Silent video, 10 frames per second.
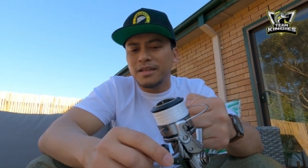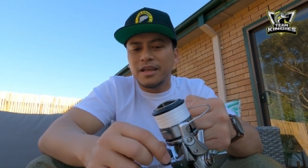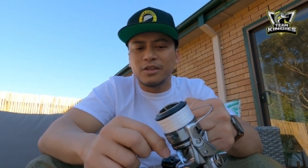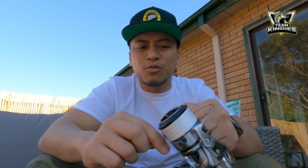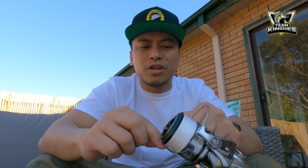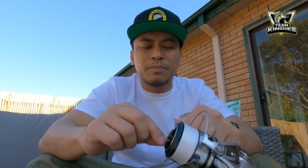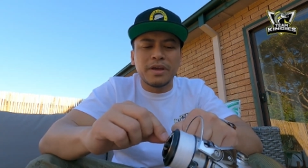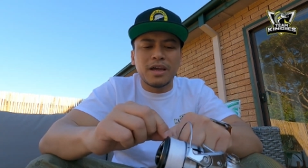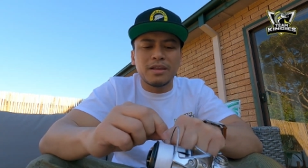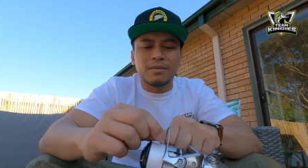a 20
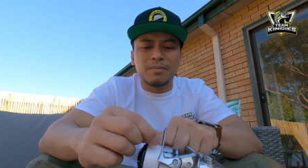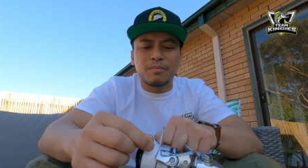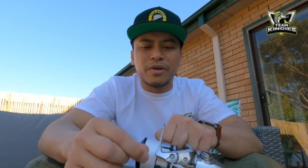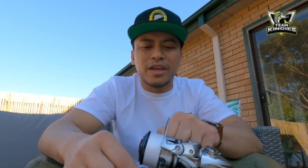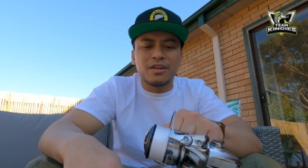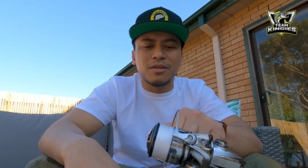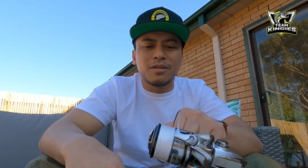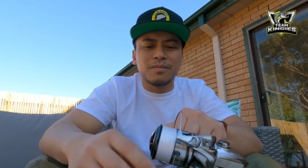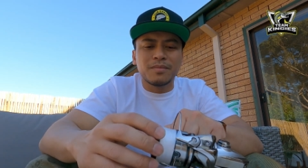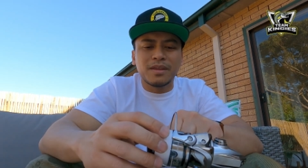pound braid
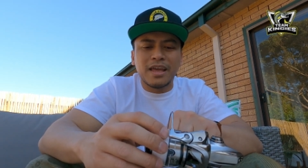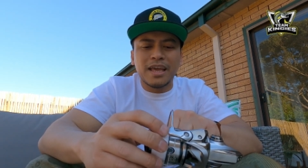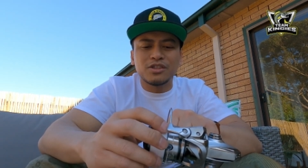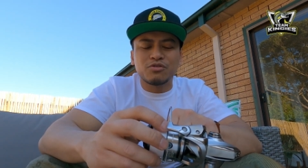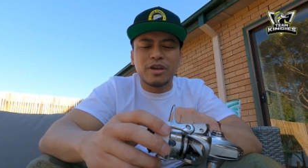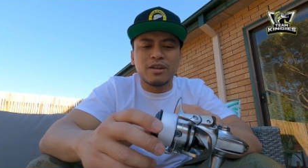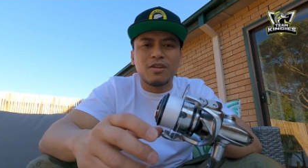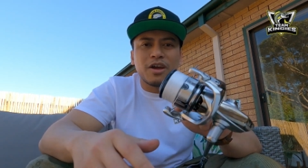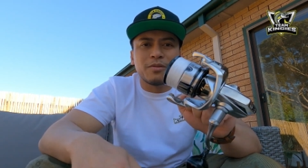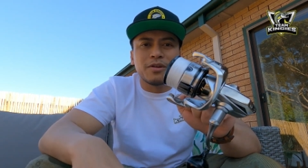eight strand
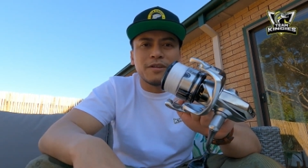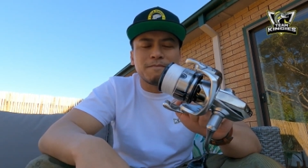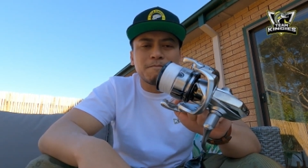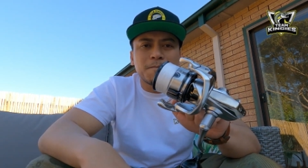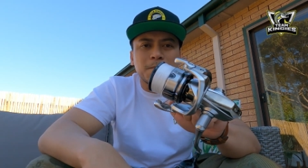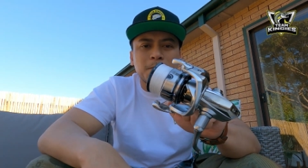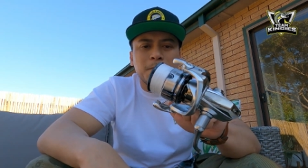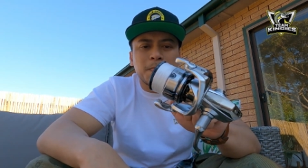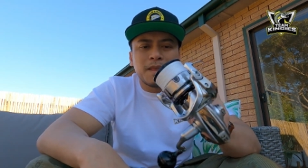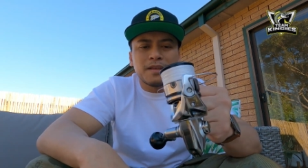line on it.
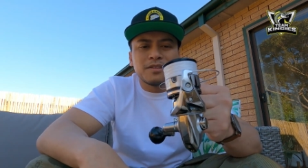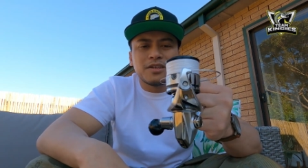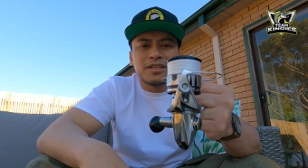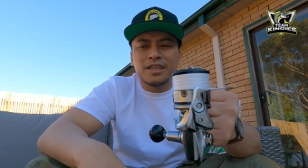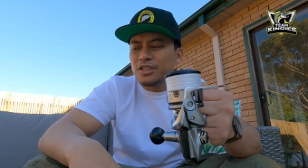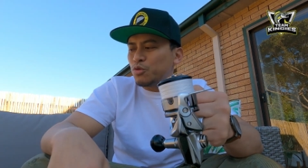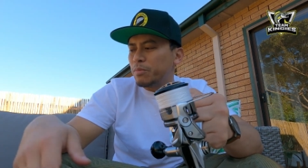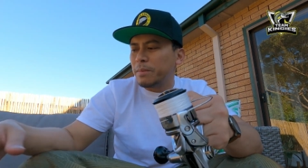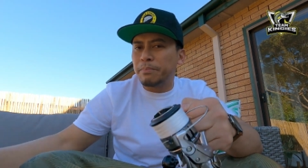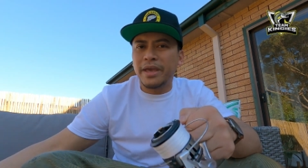So this will
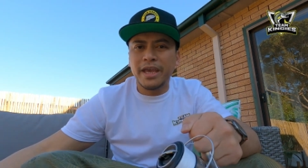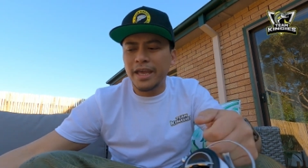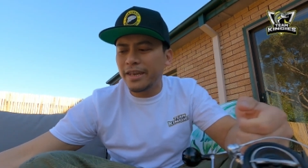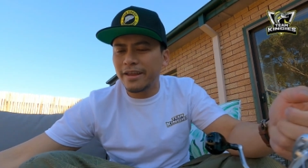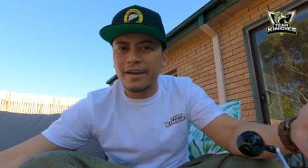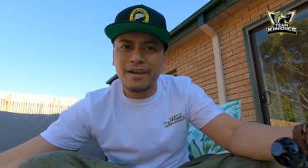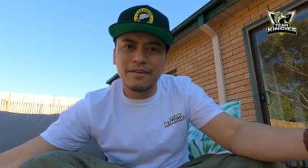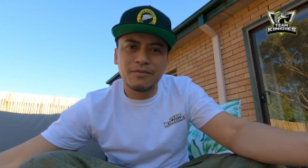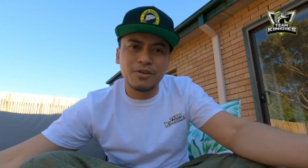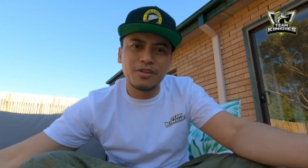be paired.
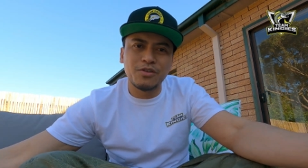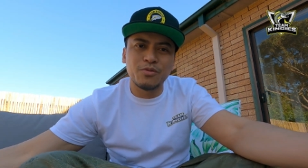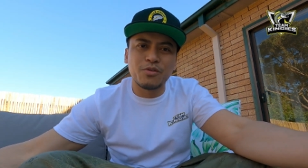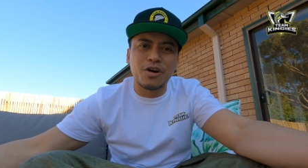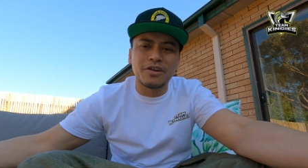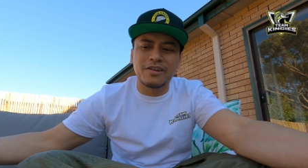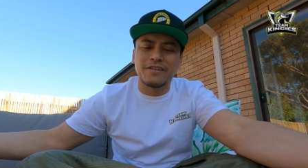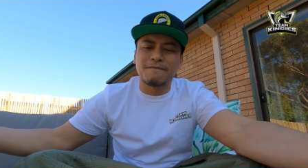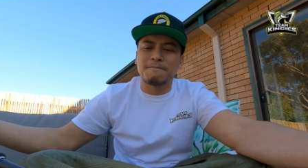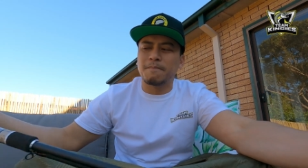I've got a new rod
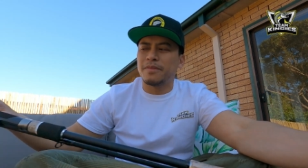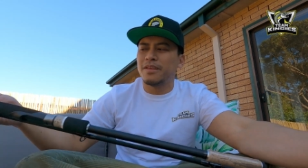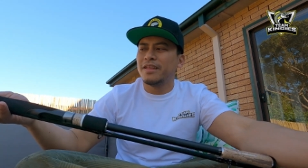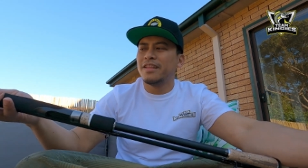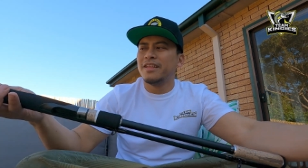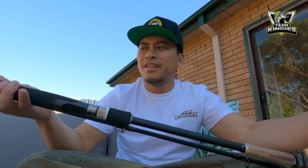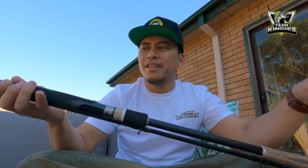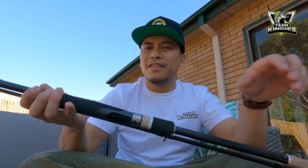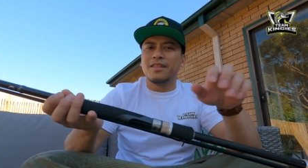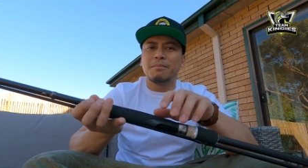
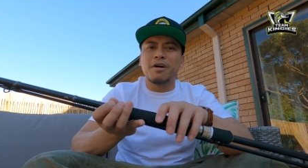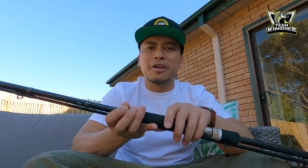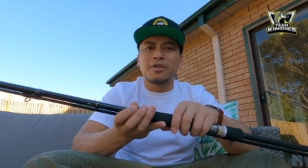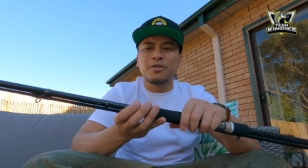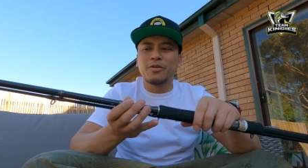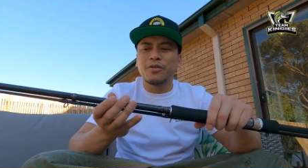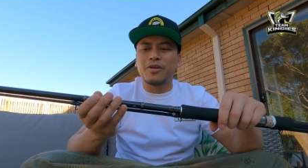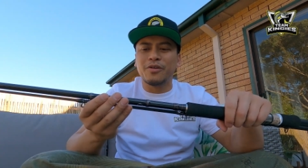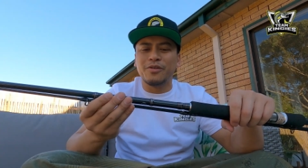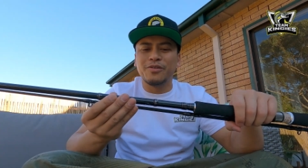the
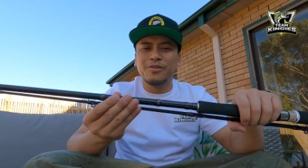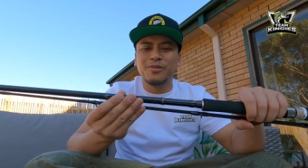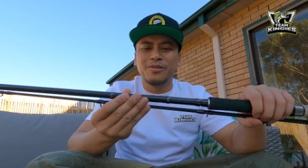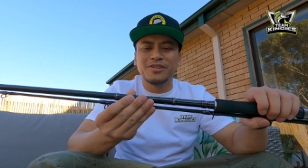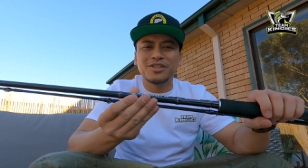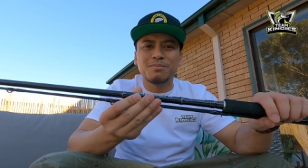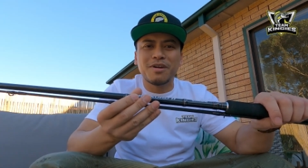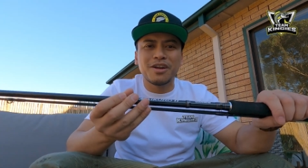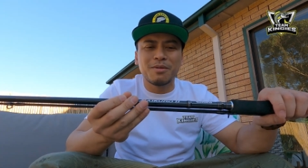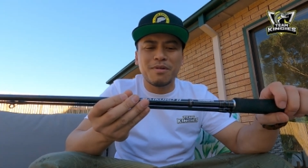Maikuro
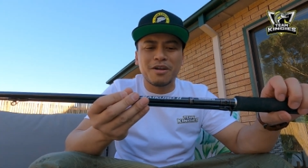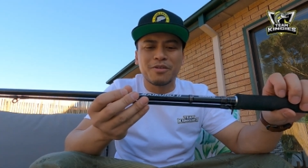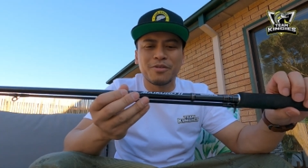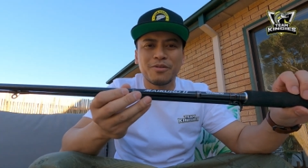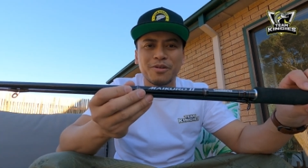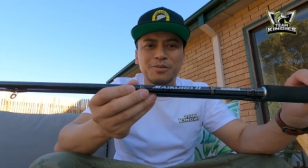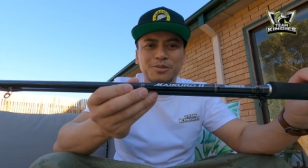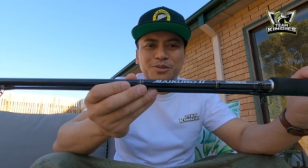Shimano Maikuro